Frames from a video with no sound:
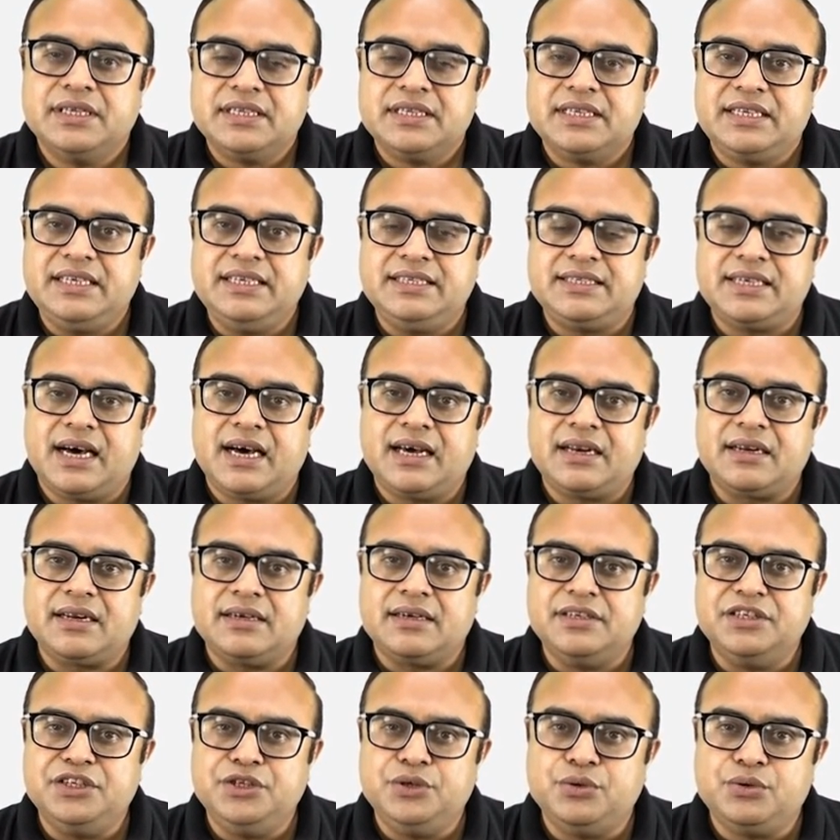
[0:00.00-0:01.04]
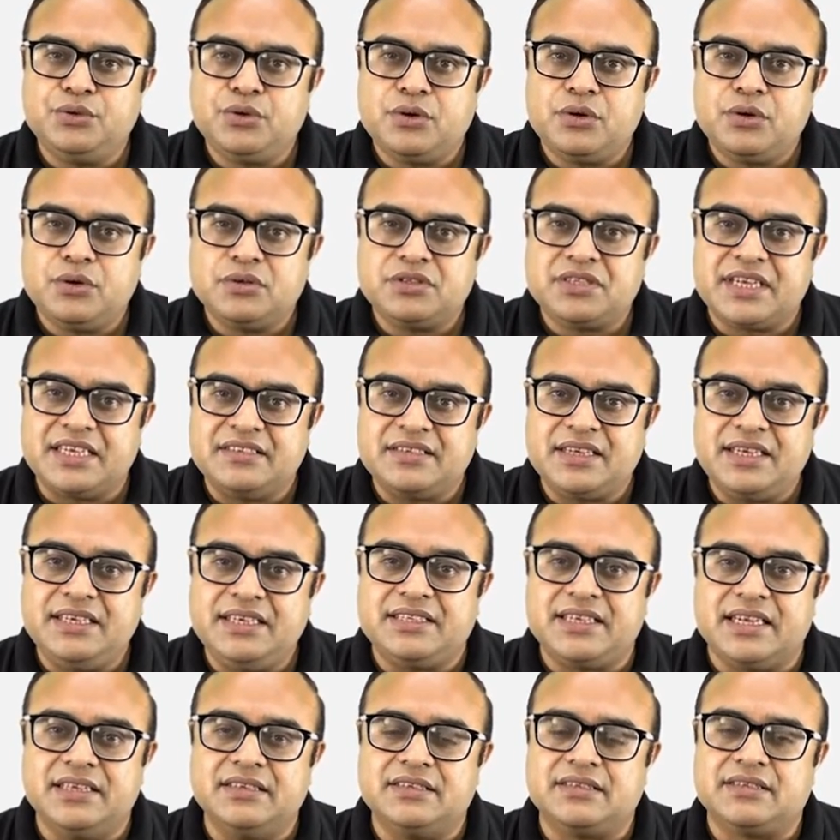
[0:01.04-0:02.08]
These are neurosensory
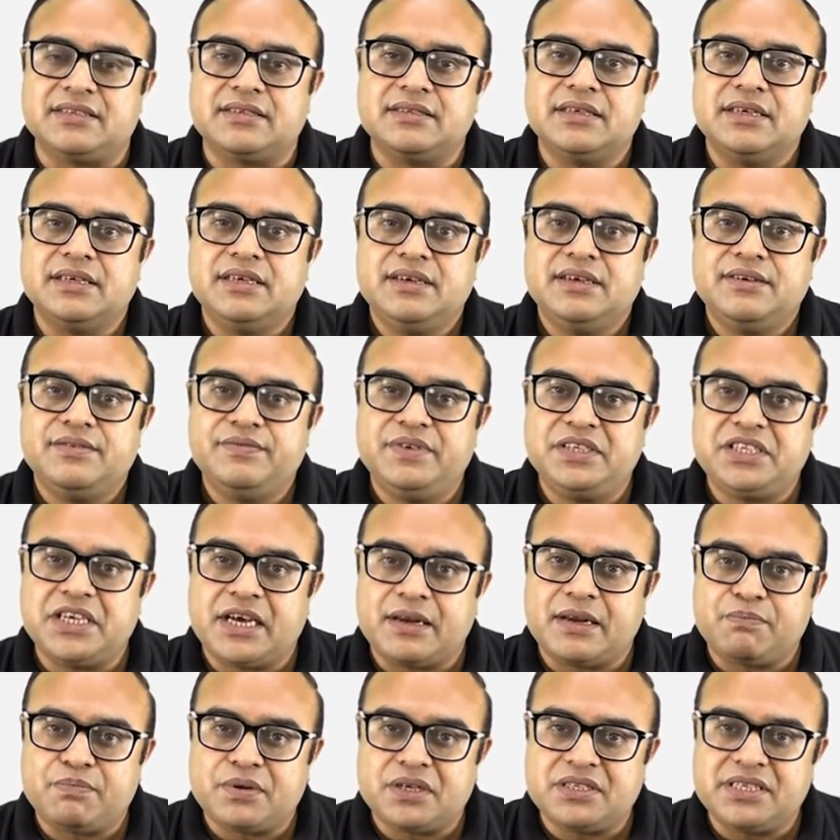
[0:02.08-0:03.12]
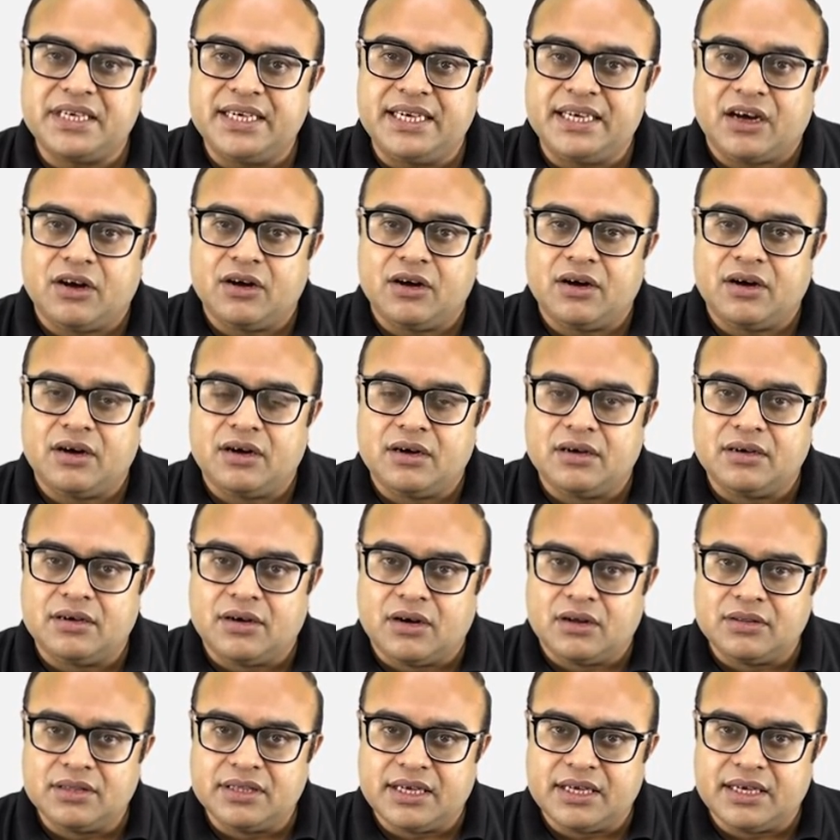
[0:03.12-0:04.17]
cells which are present
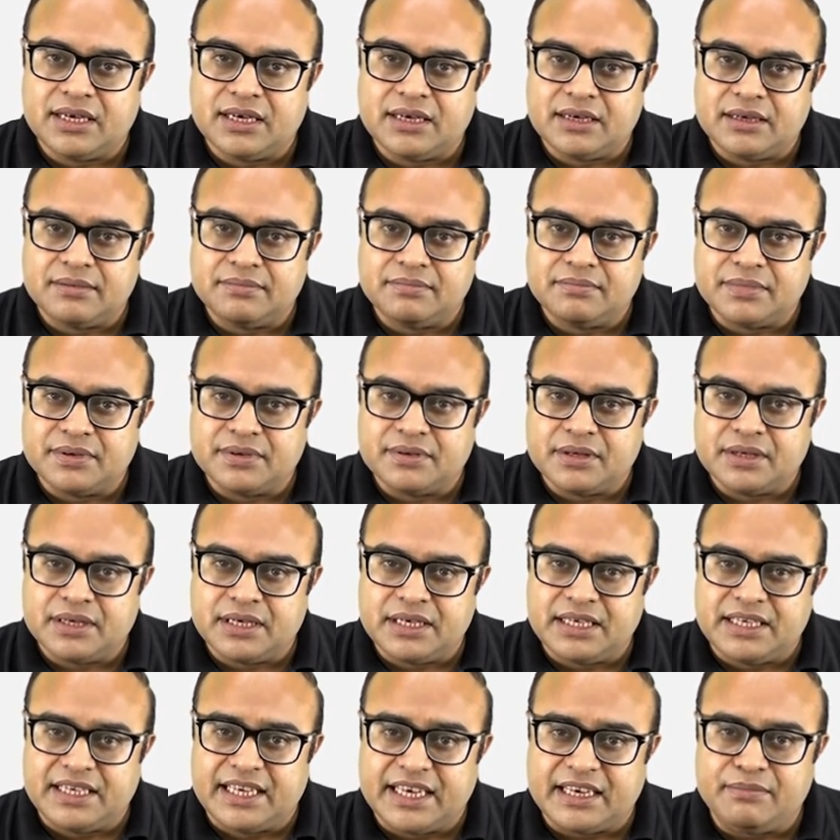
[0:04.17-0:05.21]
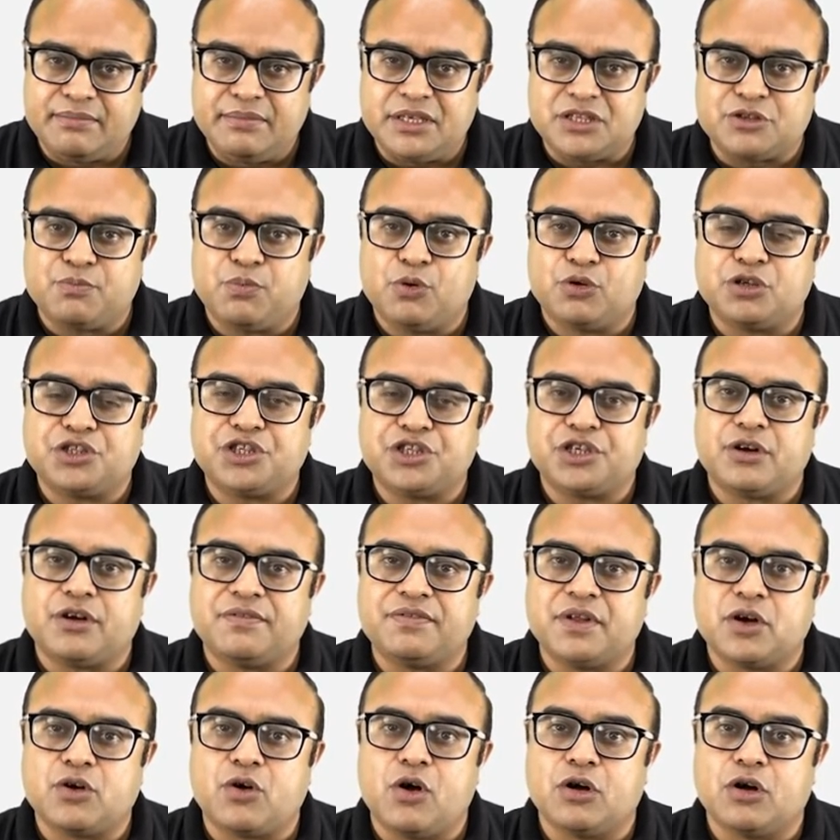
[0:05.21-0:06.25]
on the dermis portion of
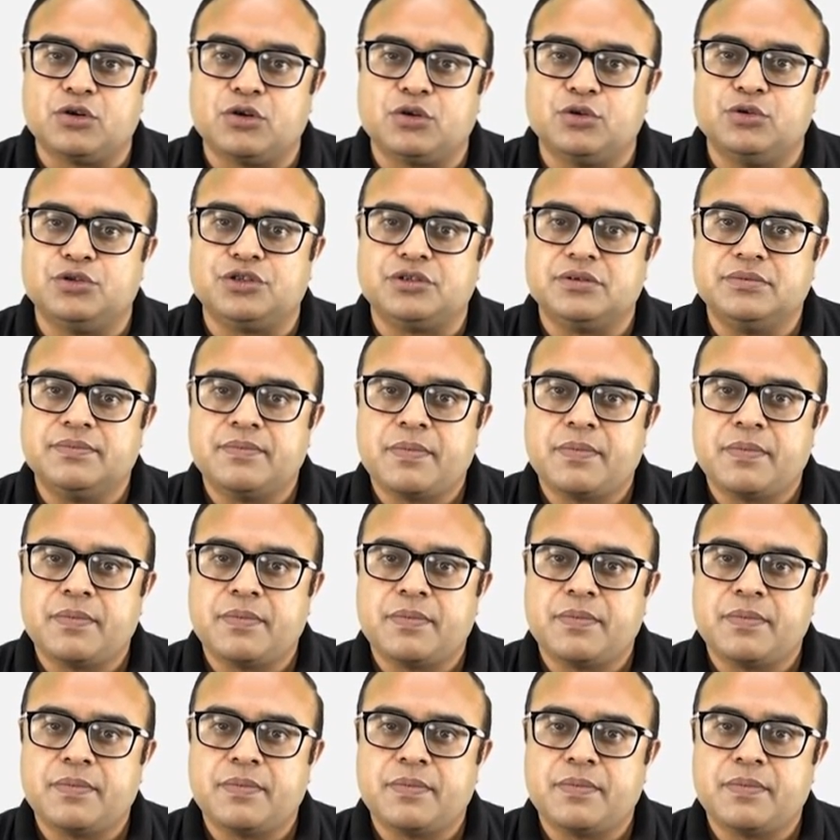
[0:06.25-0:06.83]
the cockroach.